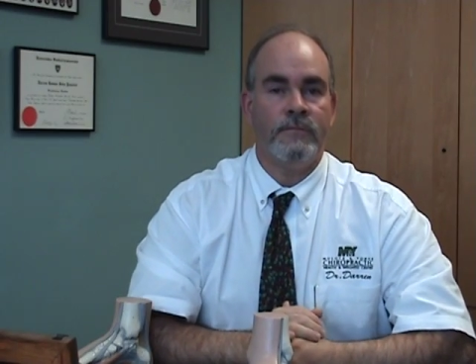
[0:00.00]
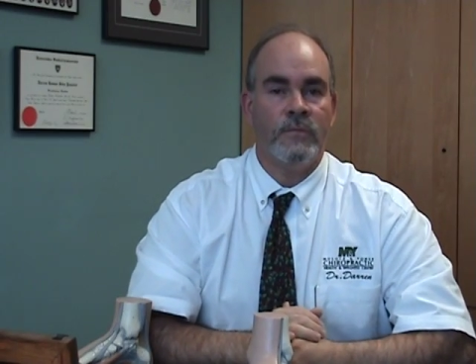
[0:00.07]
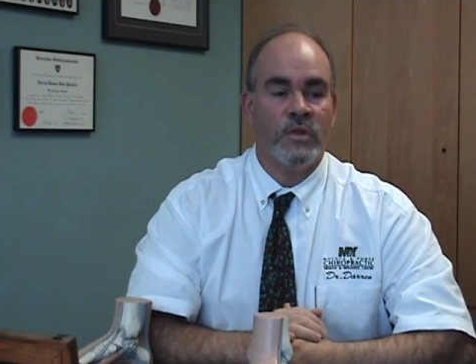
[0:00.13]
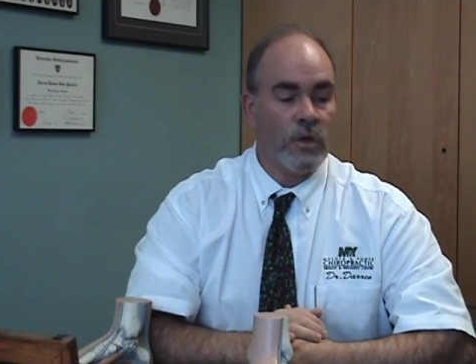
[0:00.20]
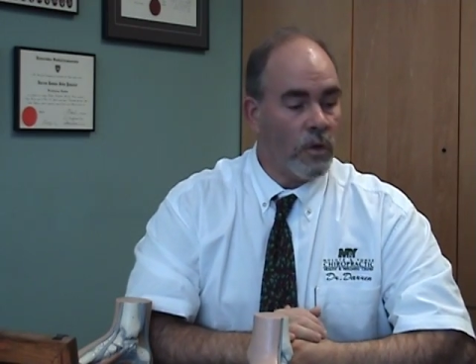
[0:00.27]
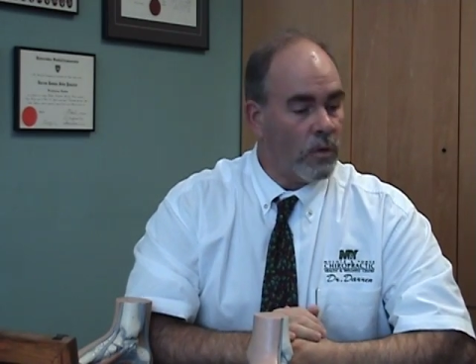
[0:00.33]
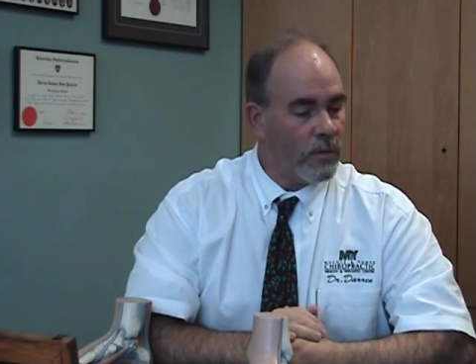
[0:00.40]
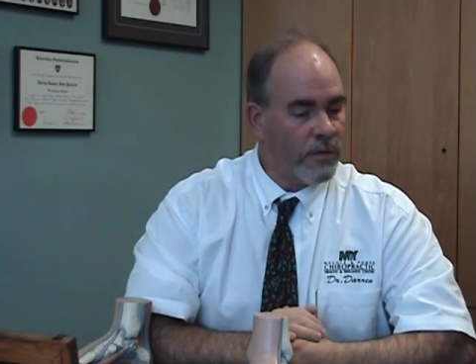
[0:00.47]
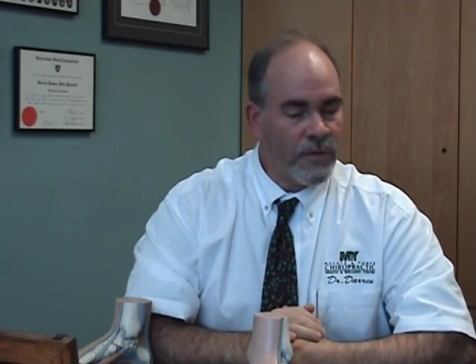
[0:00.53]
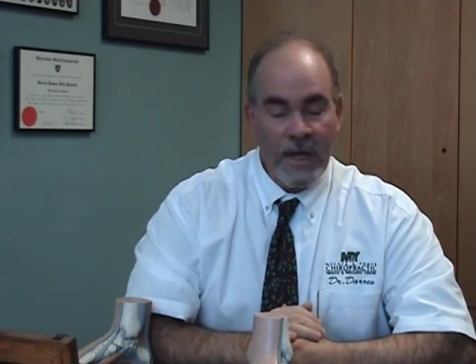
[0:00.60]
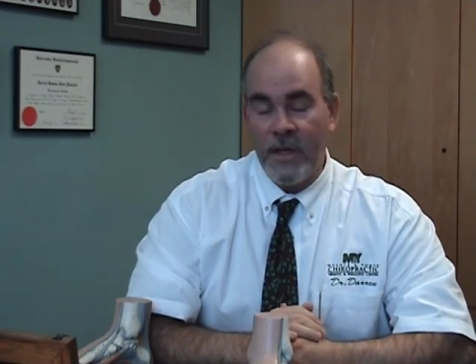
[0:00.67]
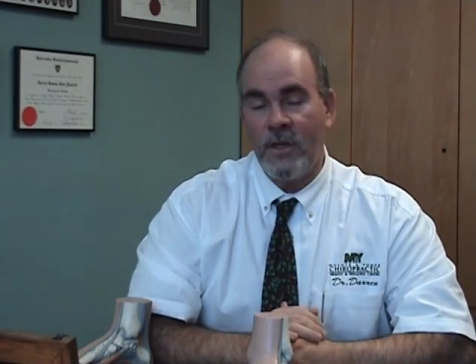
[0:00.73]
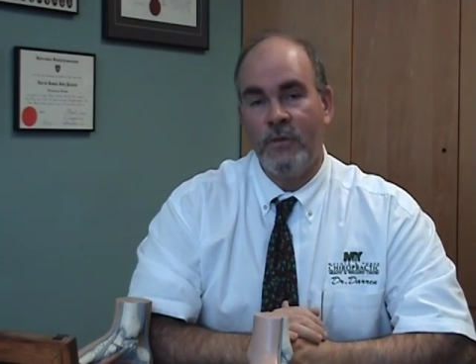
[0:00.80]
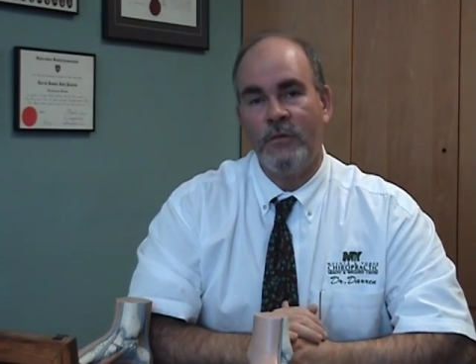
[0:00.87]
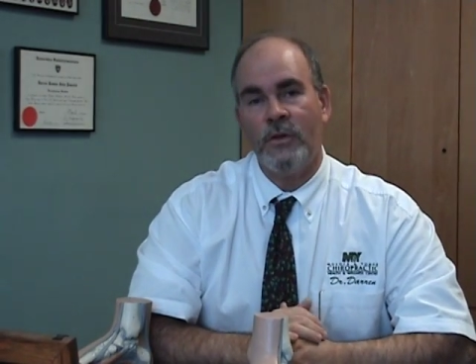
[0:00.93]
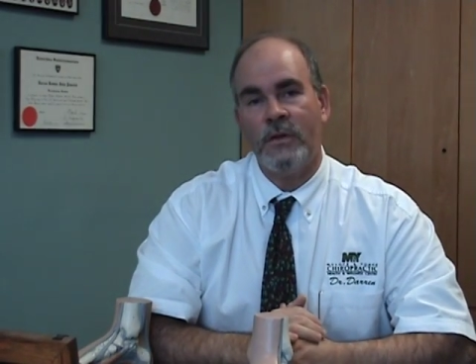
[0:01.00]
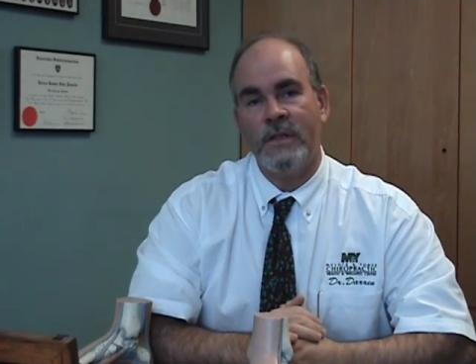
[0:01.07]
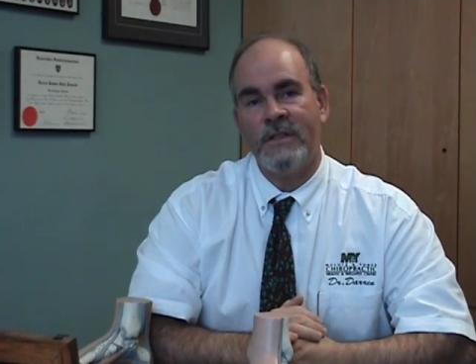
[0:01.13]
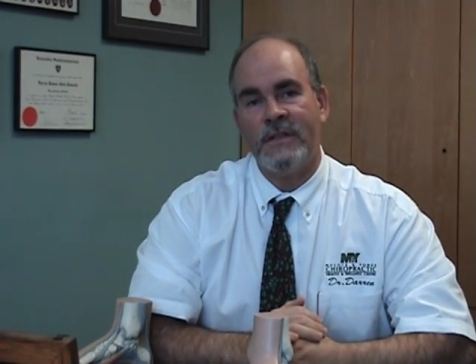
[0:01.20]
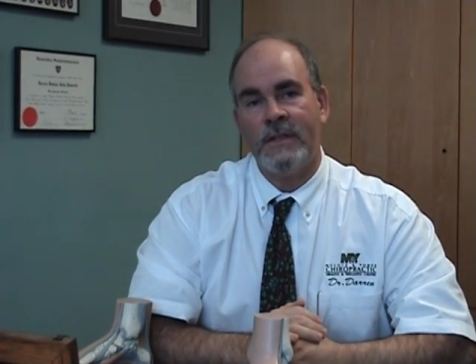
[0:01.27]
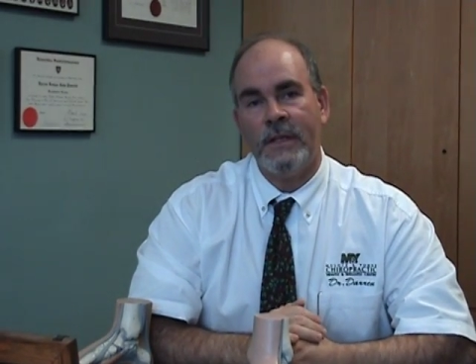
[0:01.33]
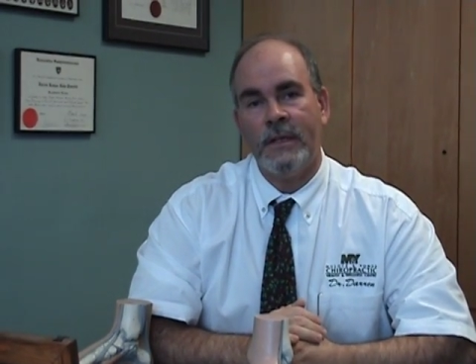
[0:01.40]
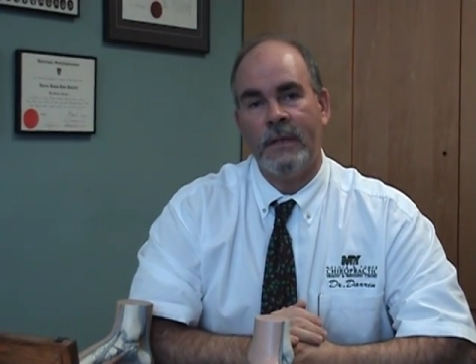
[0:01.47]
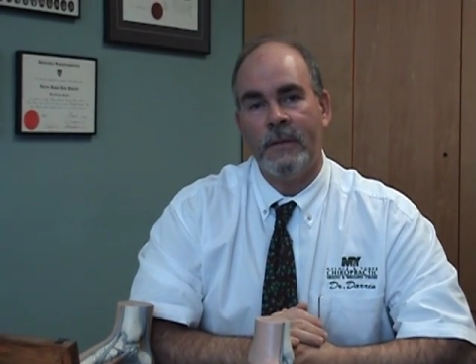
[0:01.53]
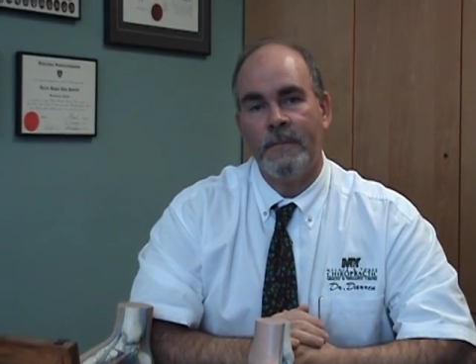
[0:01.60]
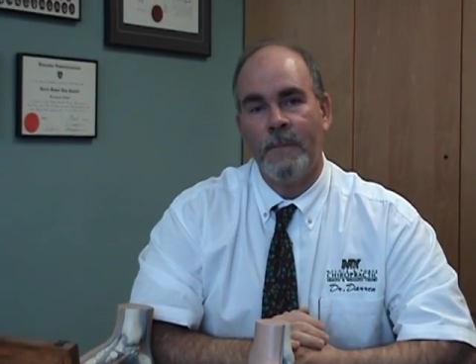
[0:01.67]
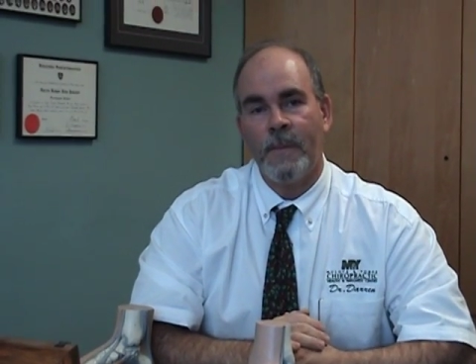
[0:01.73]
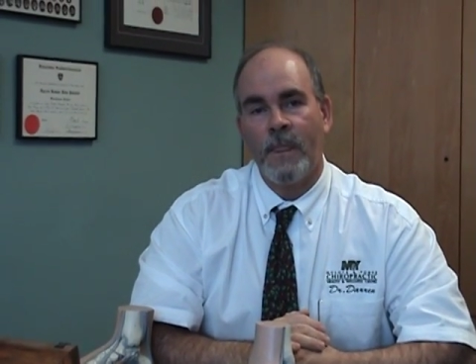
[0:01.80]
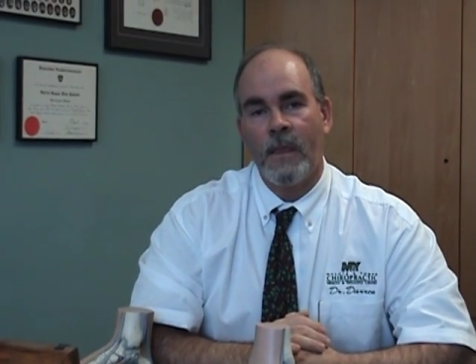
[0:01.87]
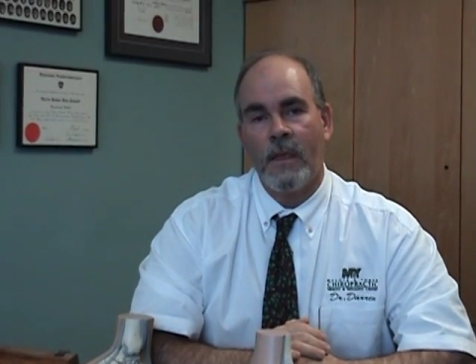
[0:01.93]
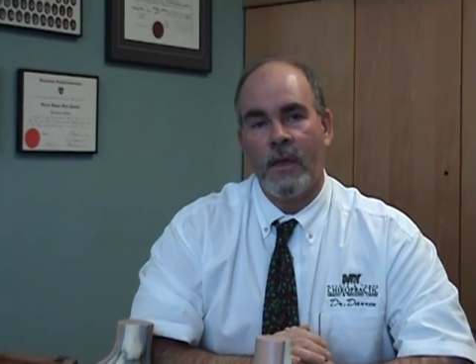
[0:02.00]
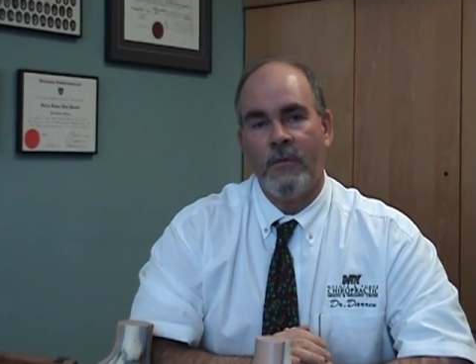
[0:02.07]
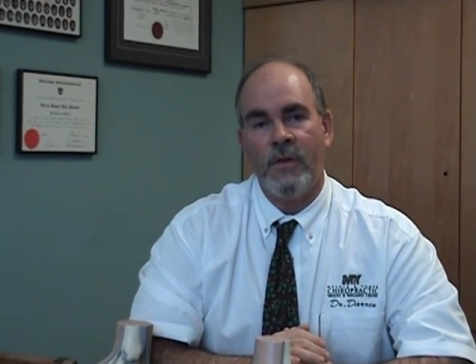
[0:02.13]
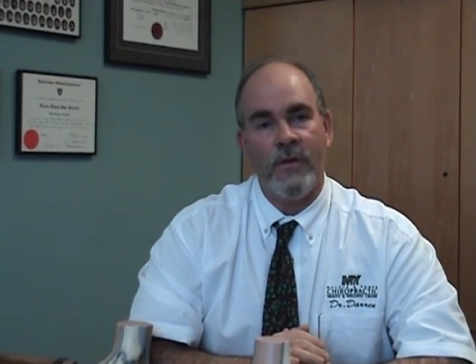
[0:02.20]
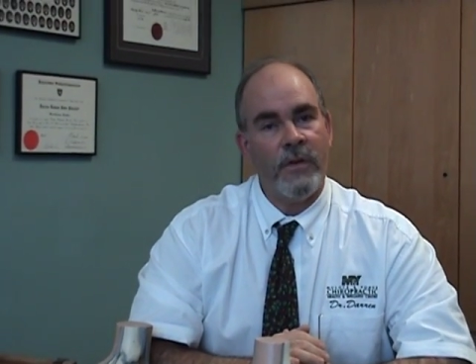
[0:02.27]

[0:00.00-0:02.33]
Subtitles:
So thank you for listening. If